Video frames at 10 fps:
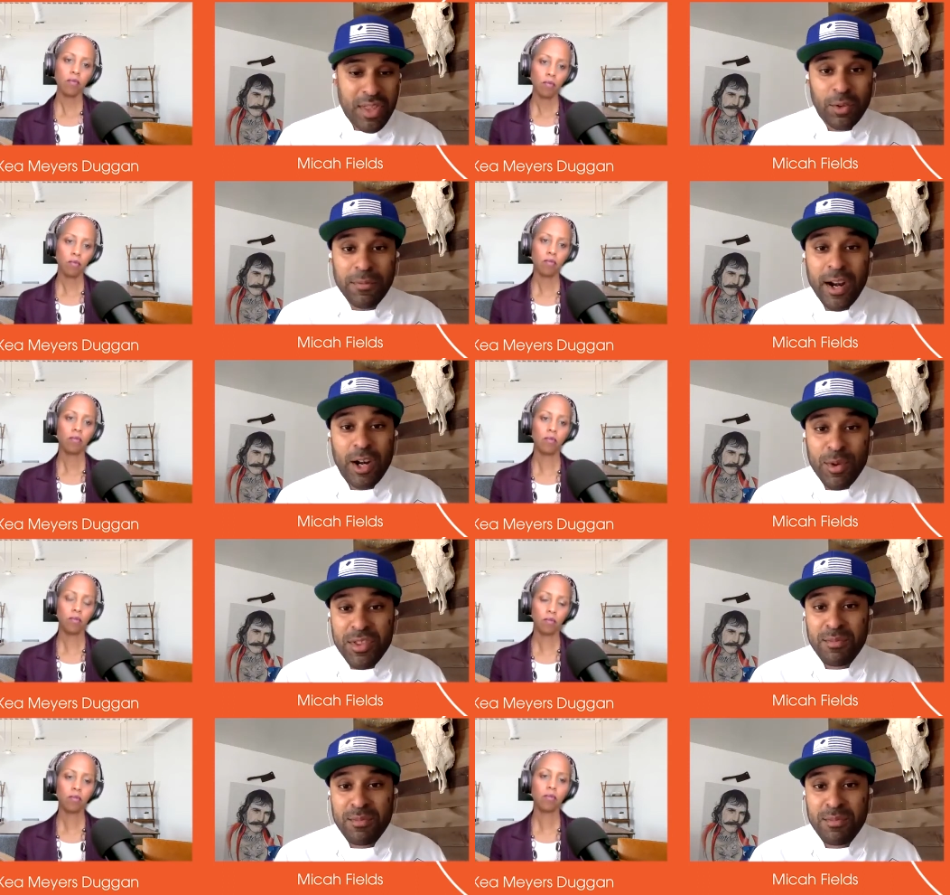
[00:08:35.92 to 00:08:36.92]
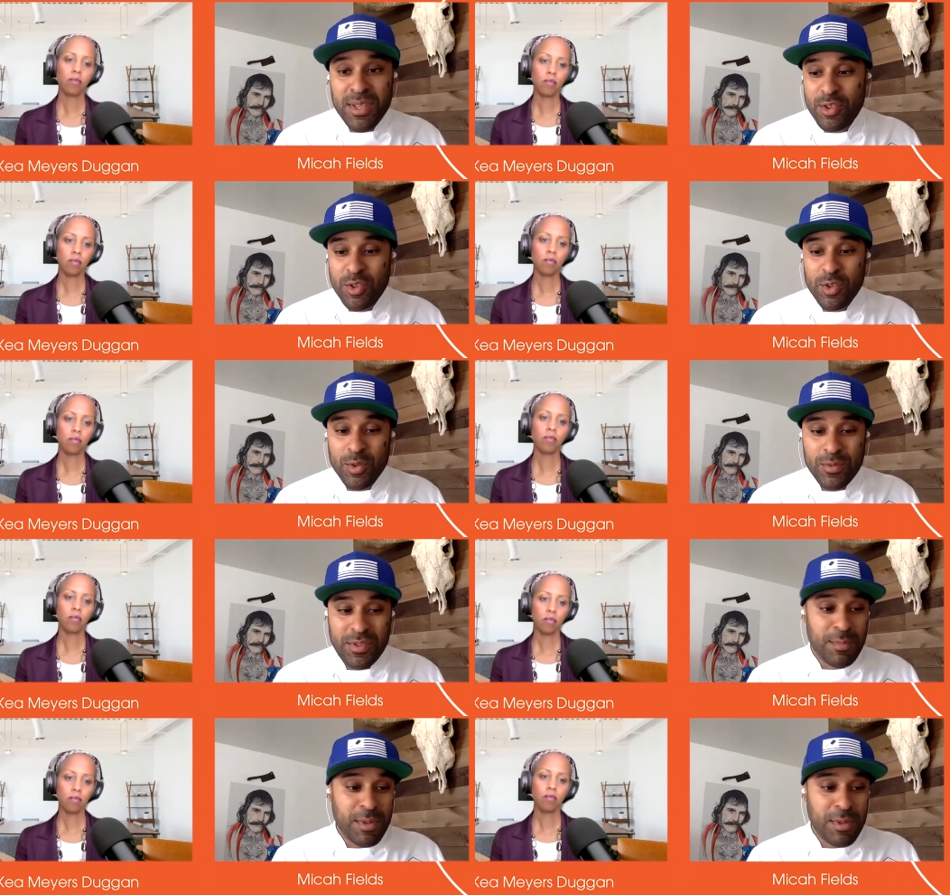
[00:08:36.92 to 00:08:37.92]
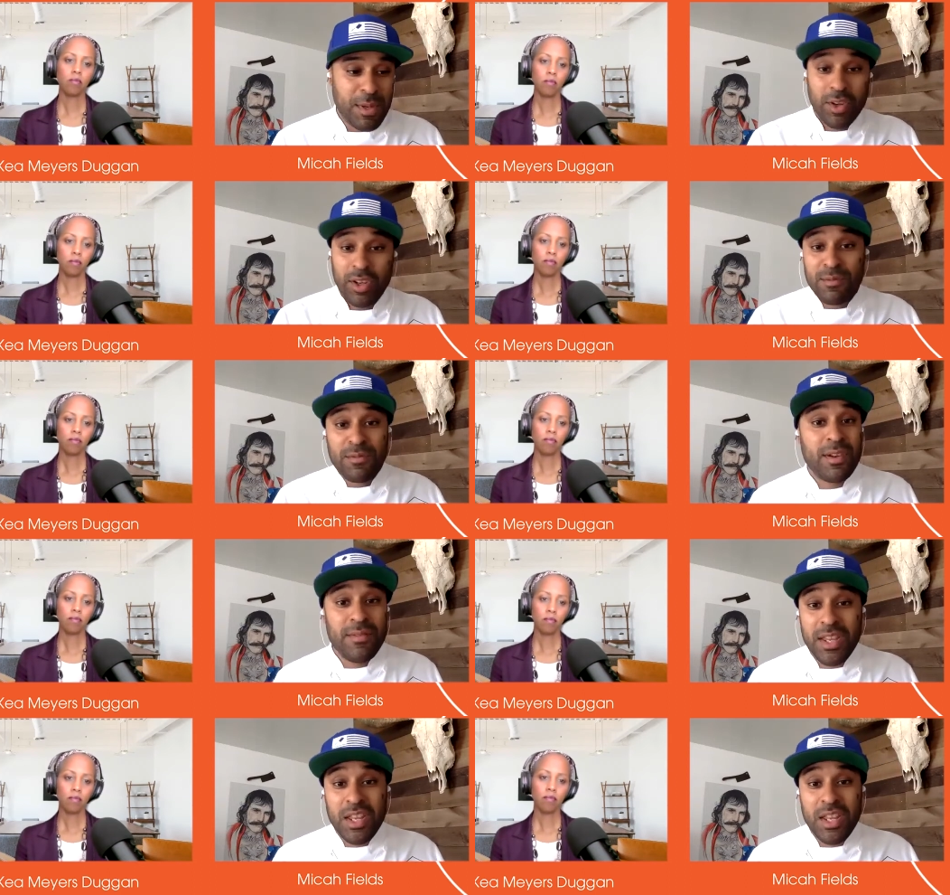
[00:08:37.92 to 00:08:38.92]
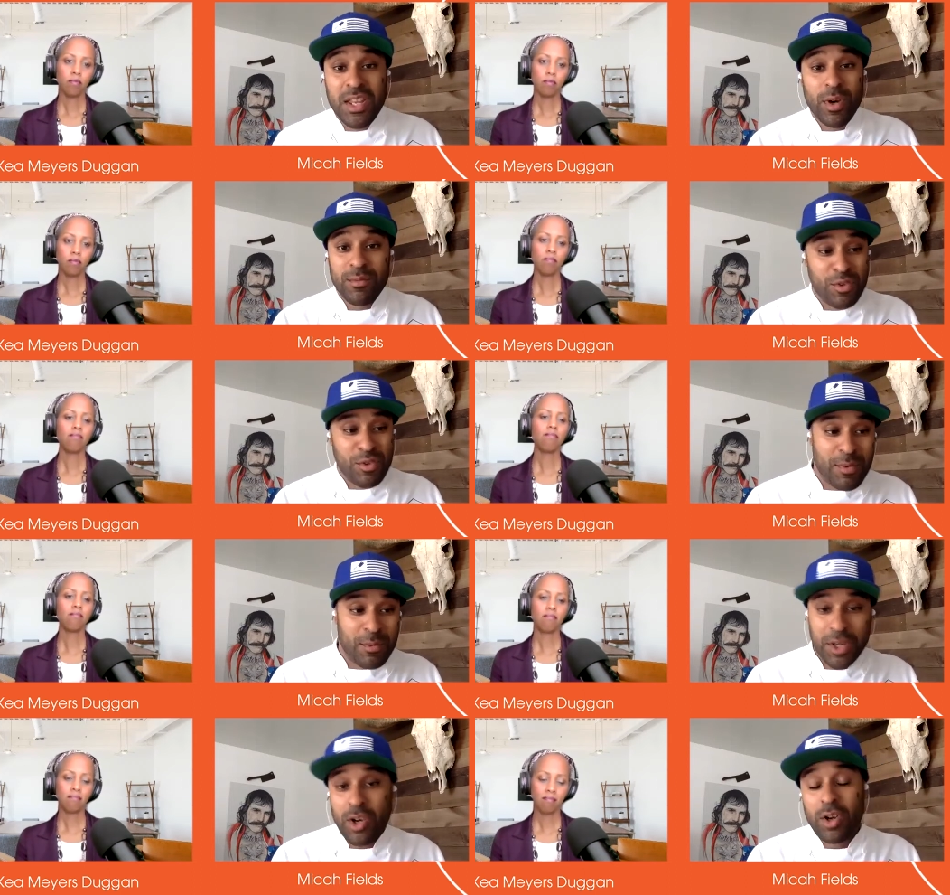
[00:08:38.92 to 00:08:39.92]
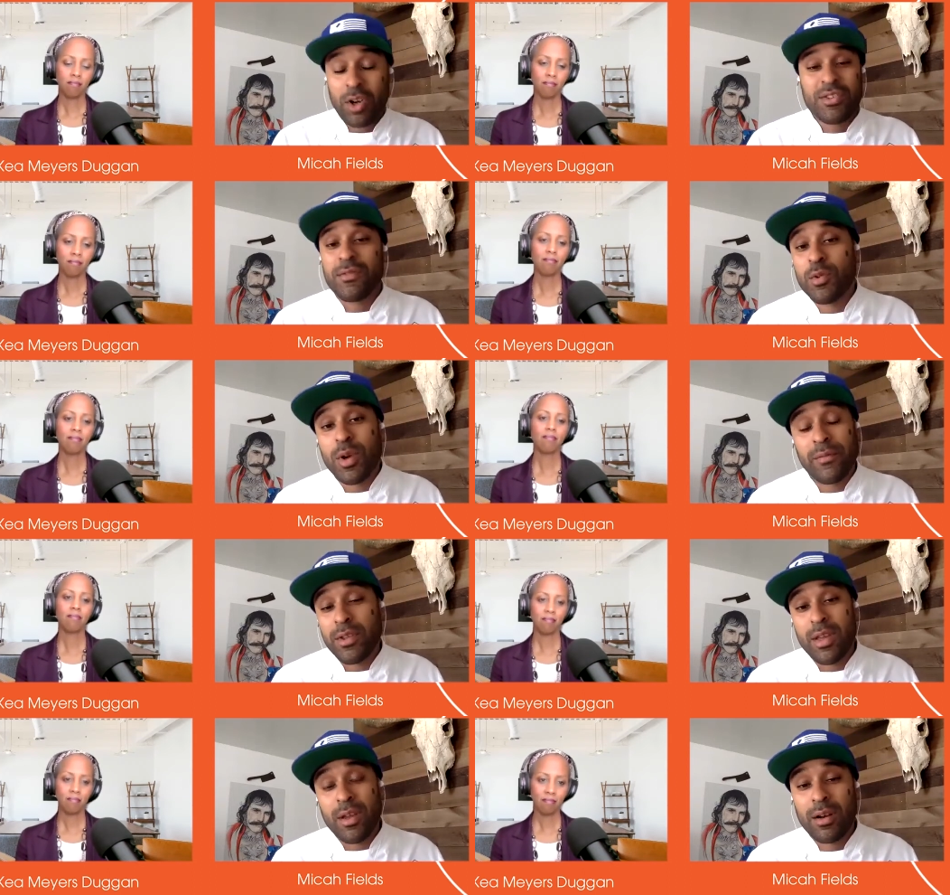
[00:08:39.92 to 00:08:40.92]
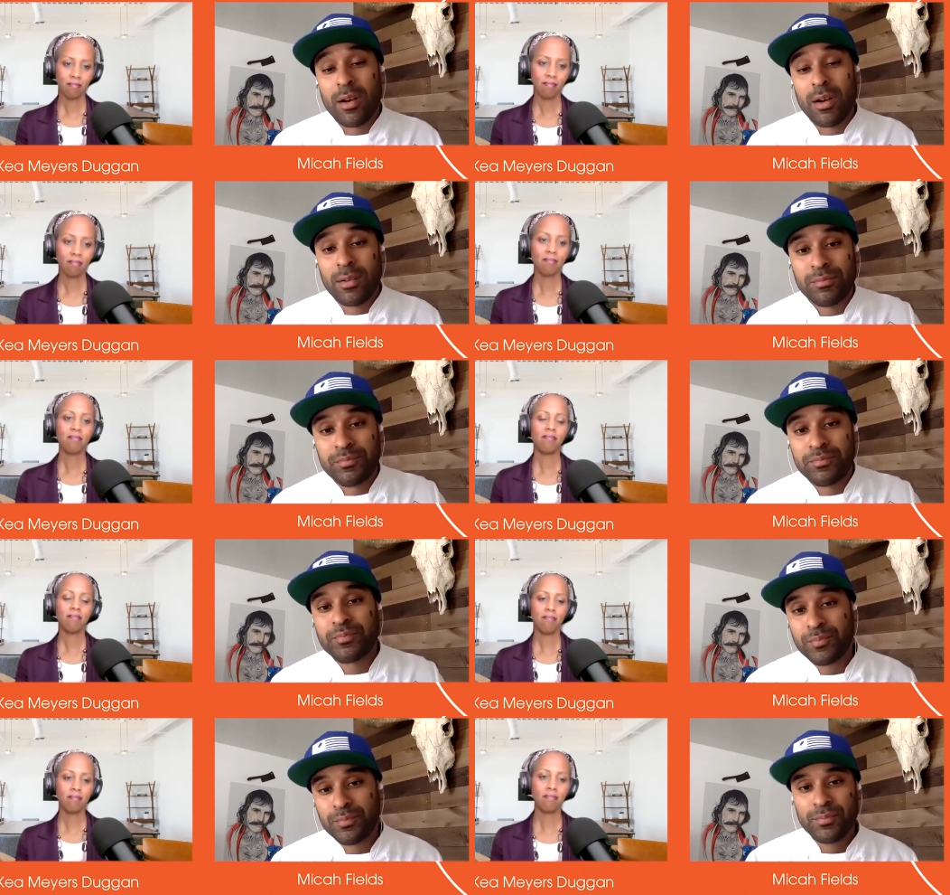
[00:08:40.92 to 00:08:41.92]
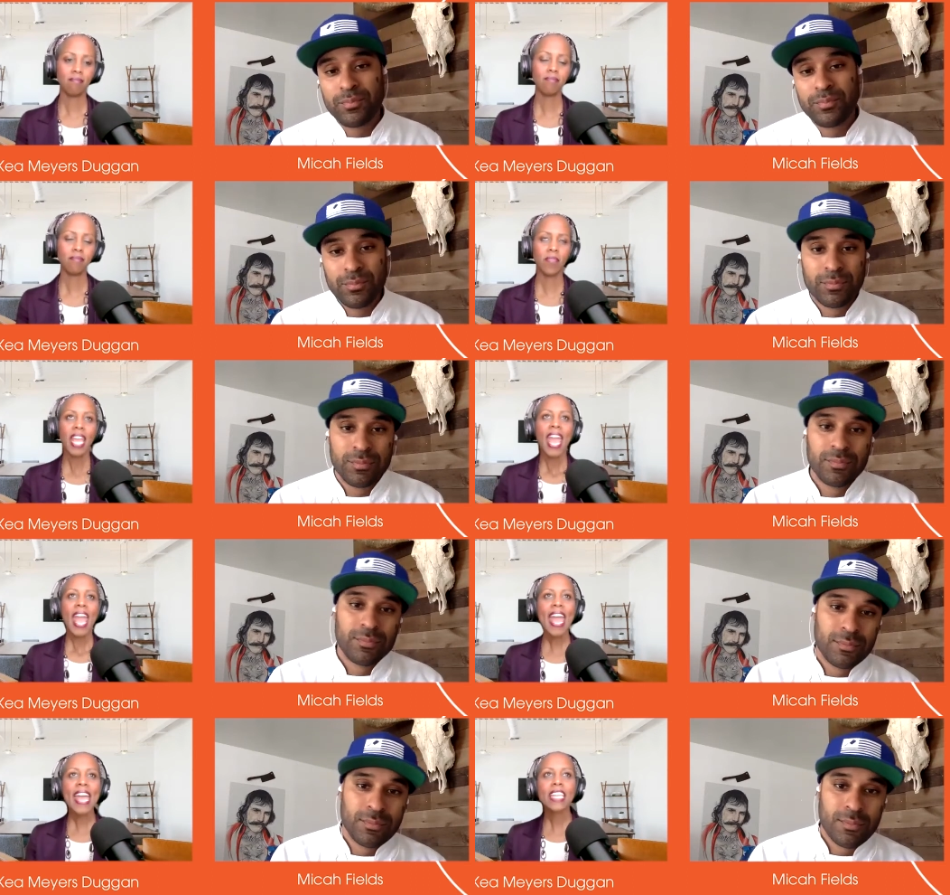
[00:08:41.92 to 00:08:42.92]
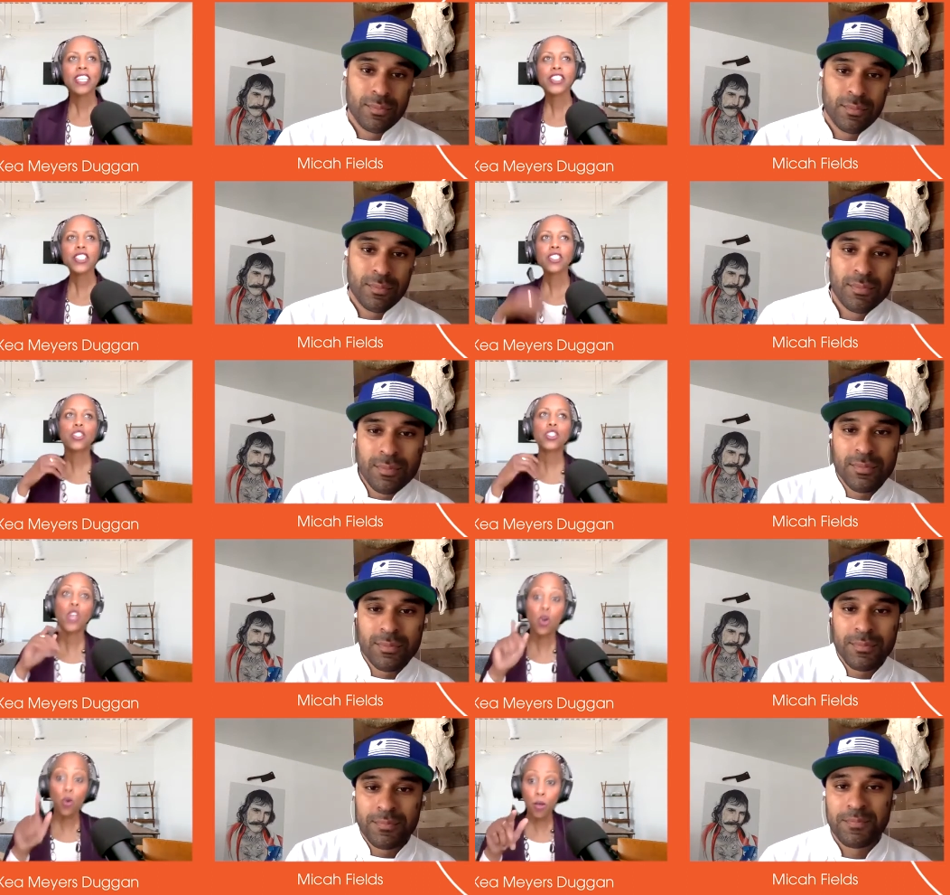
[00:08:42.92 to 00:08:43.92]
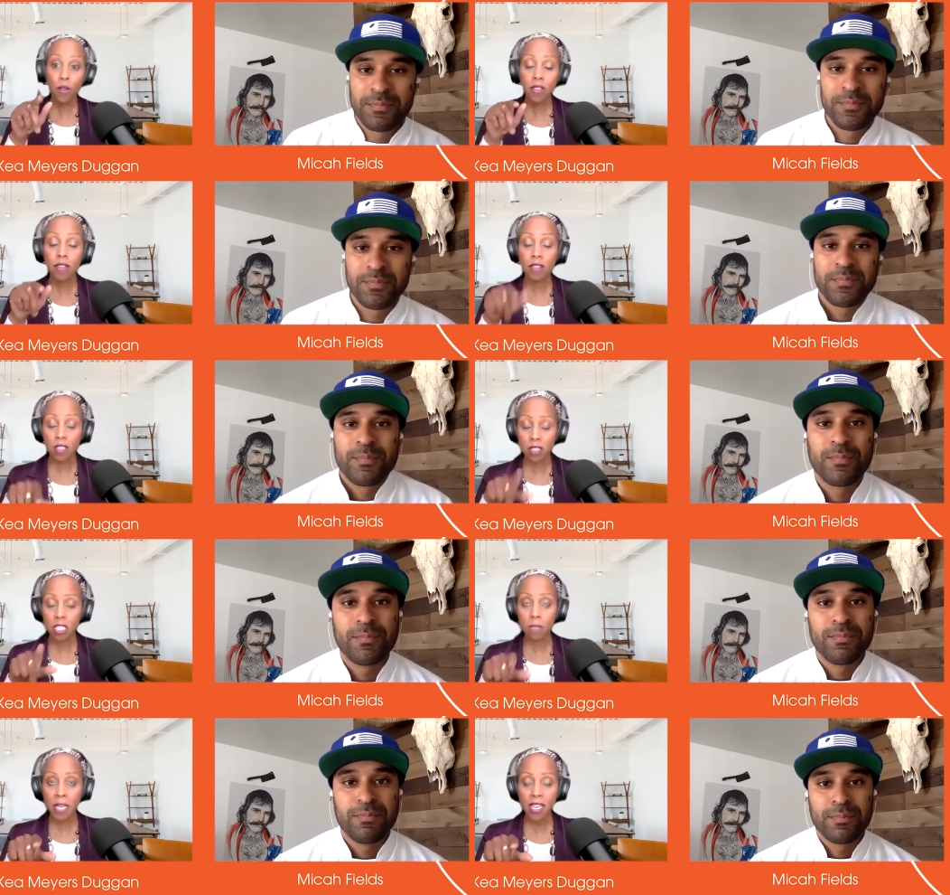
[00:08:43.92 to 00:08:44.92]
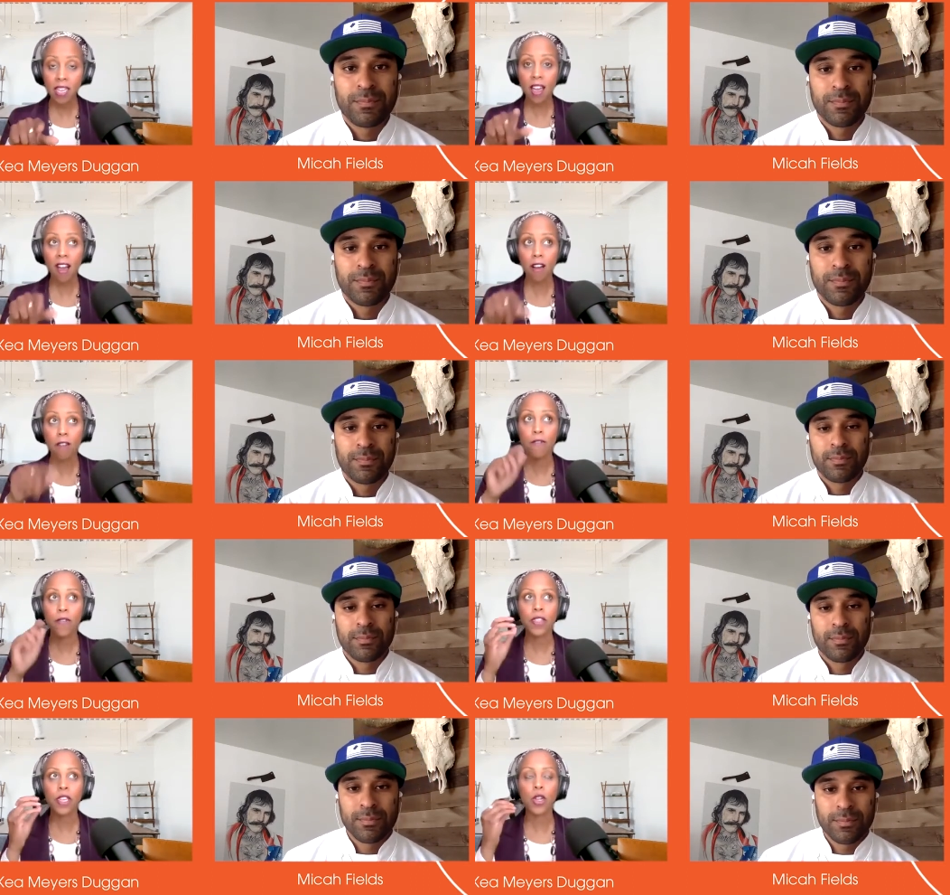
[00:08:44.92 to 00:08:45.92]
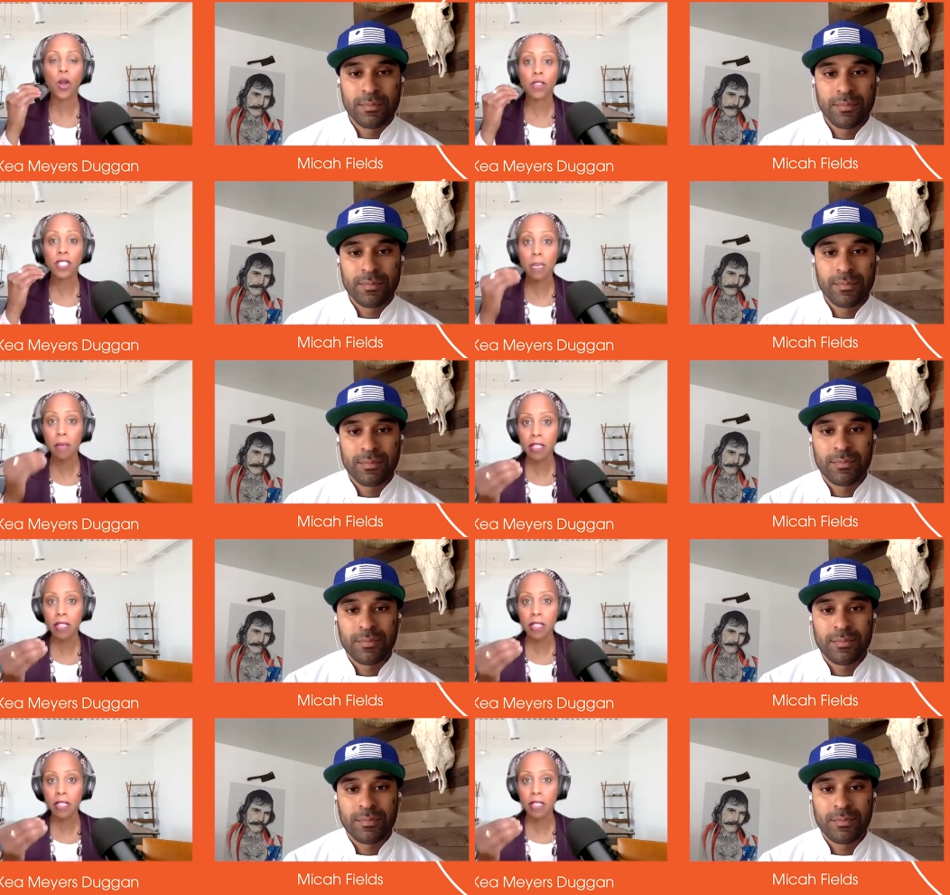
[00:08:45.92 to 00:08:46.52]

Speaker 1: or that little fire within me to, to be able to cook in front of anyone, regardless of whoever they are.
Speaker 2: Mm-hmm. And so, speaking of, you know, some of the